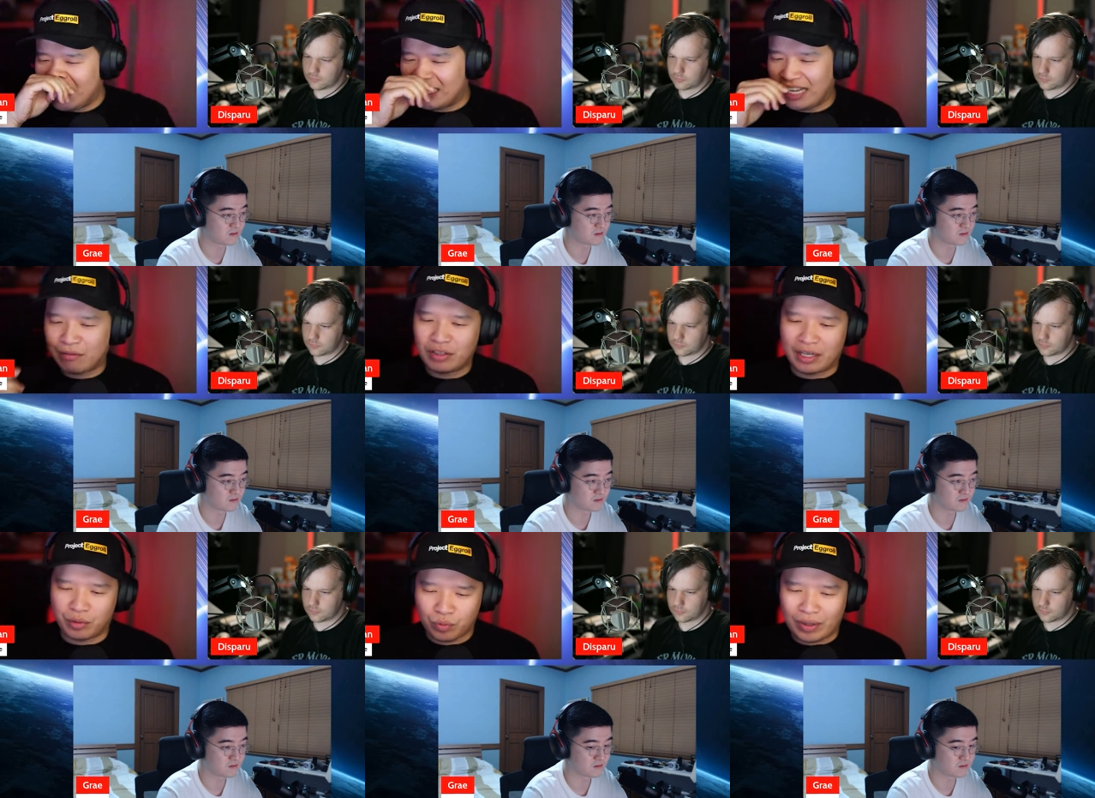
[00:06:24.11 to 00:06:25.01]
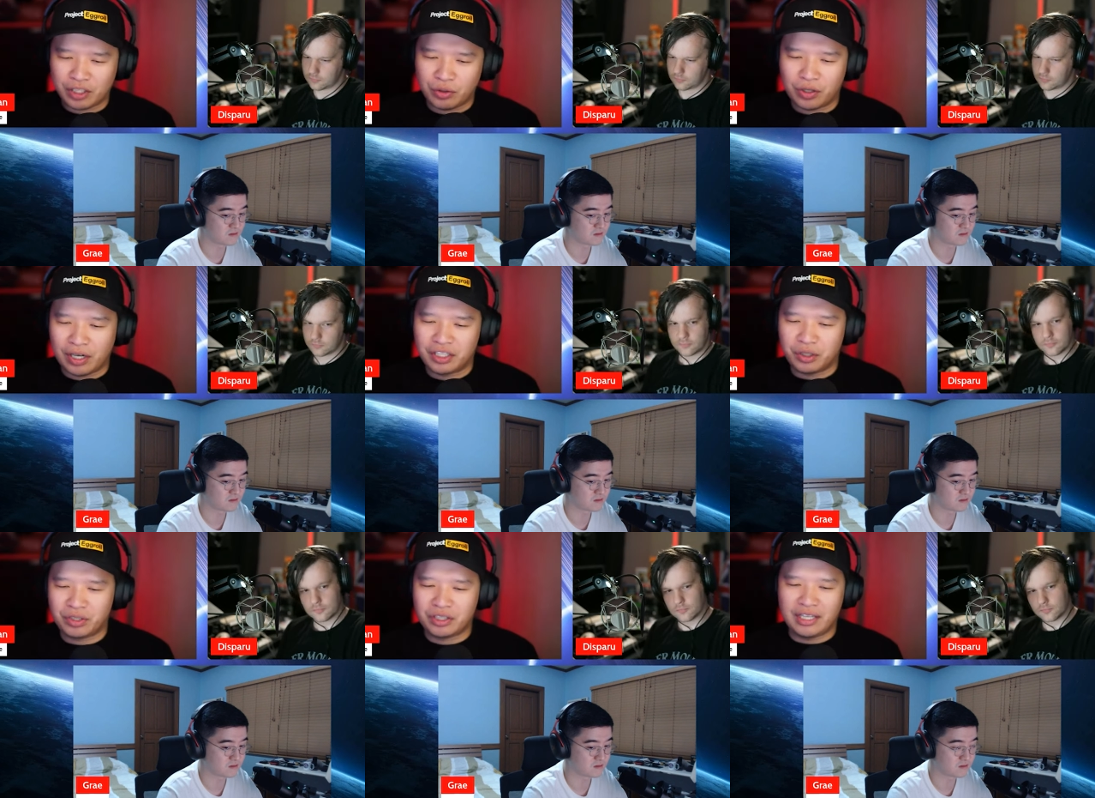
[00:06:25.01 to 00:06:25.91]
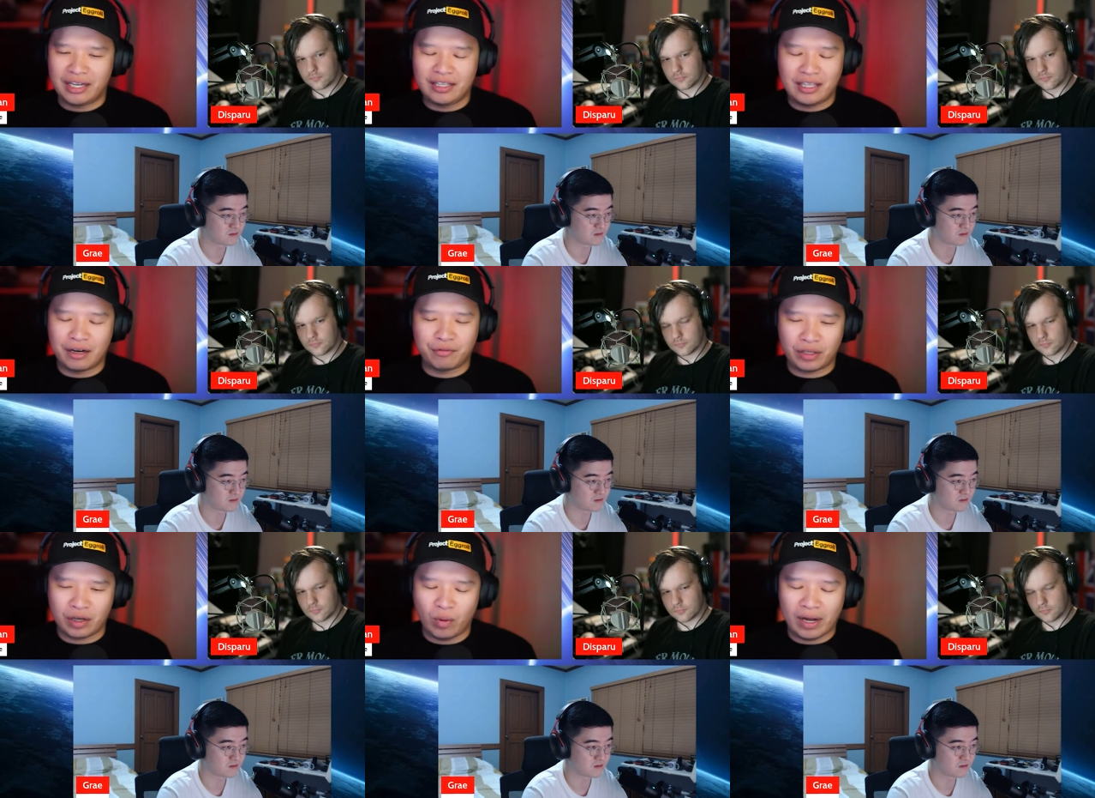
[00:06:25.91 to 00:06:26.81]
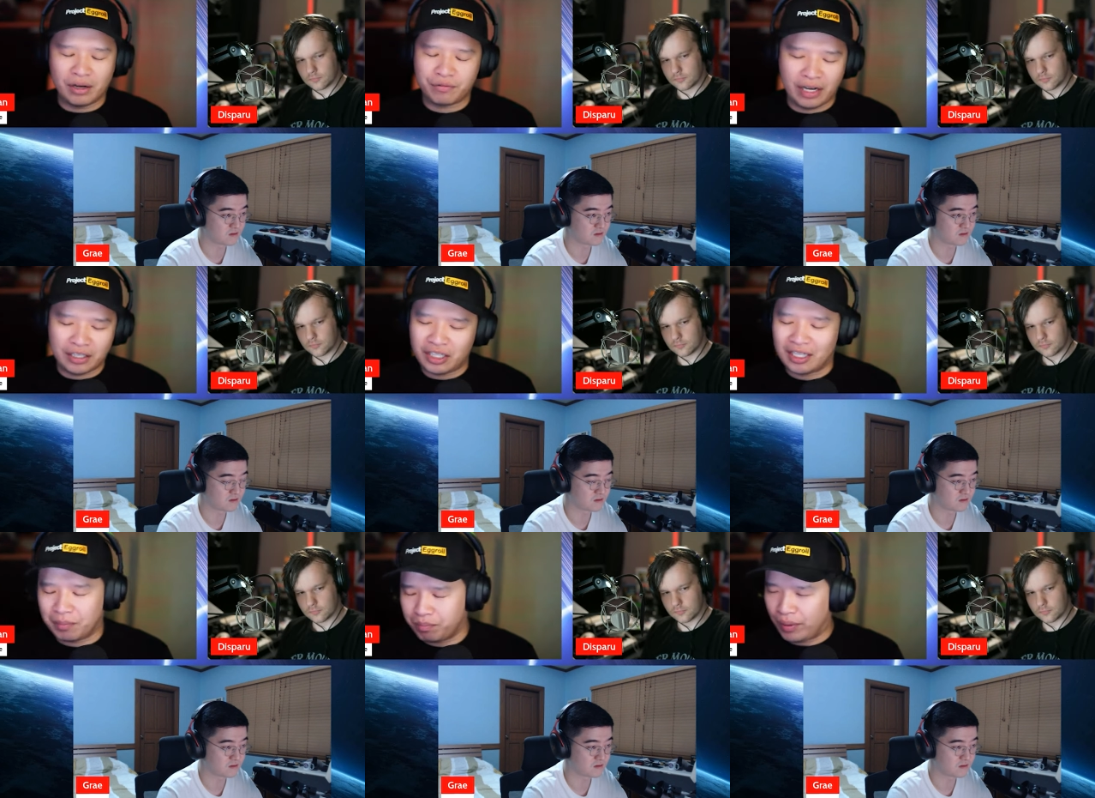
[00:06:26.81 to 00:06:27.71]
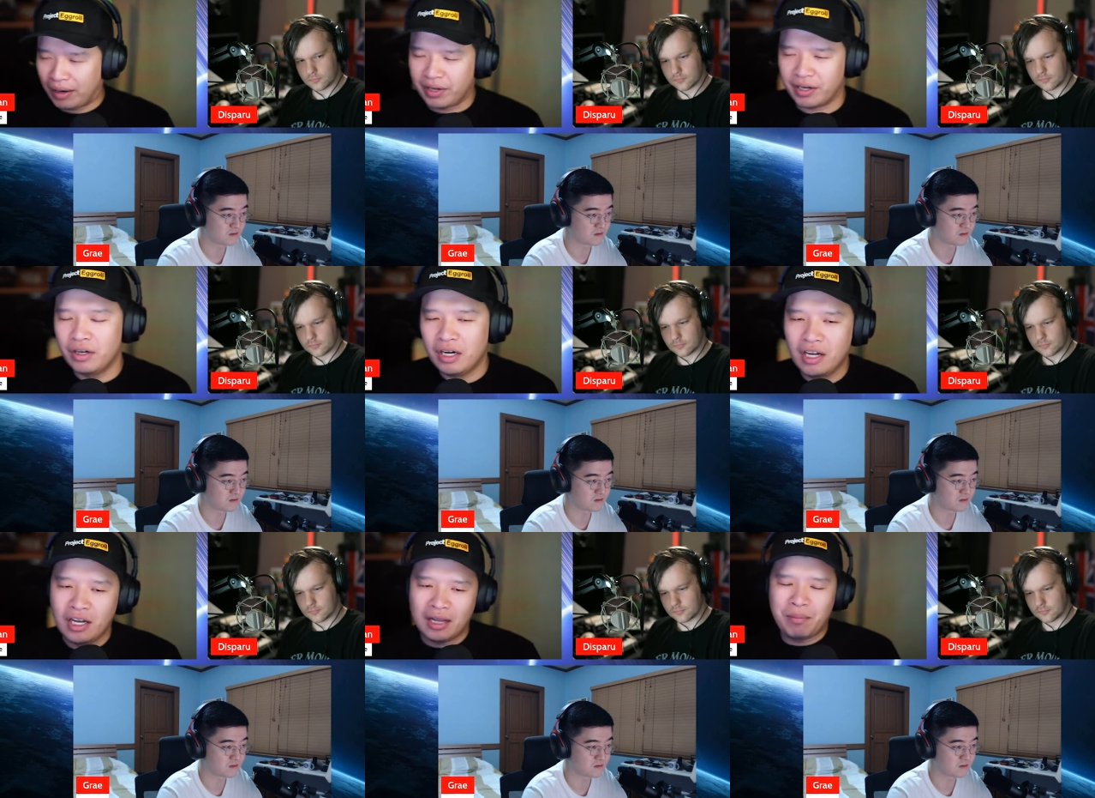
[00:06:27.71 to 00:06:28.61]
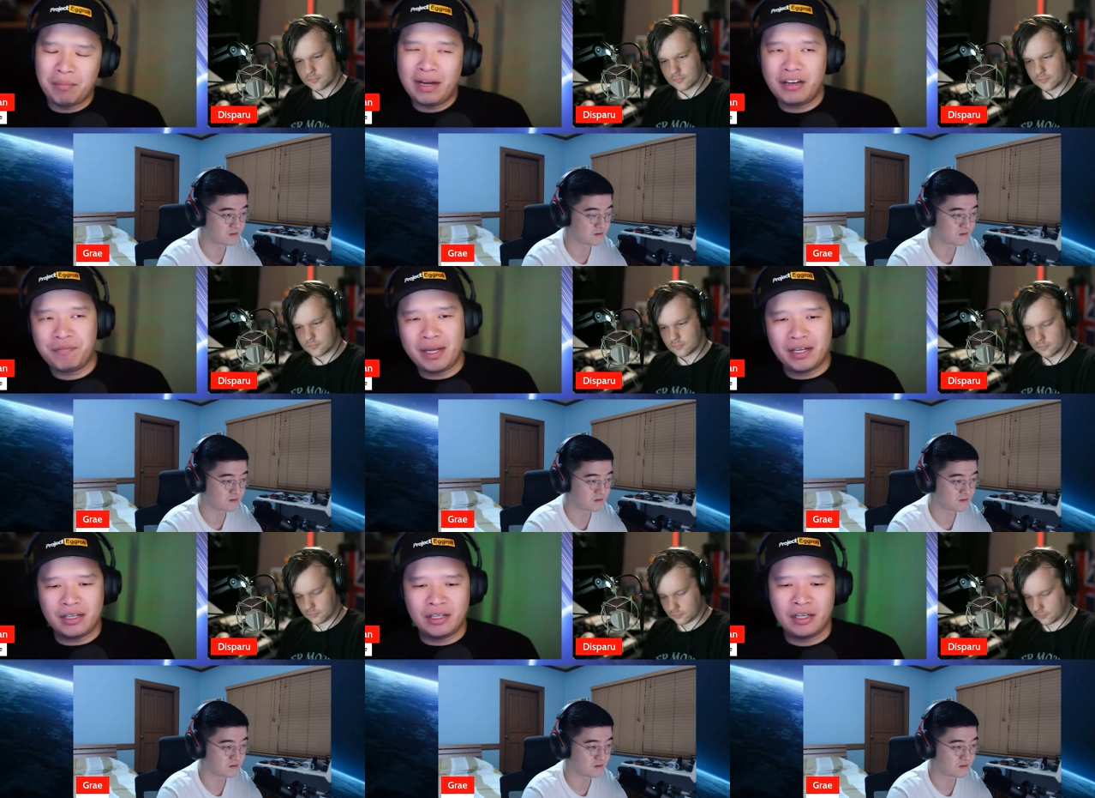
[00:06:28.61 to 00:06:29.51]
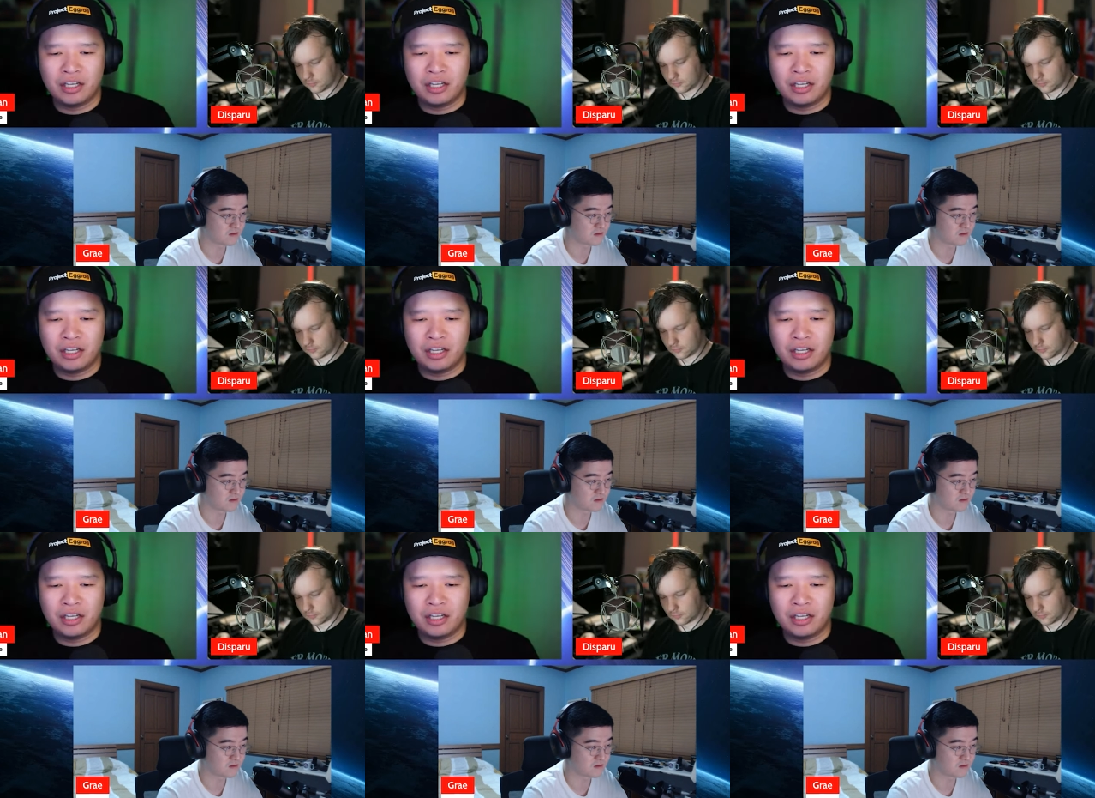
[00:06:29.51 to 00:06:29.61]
Speaker 1: And then they have to like rescue her, and she was th- there for like a while. I forgot she had like brown hair. It m- might have been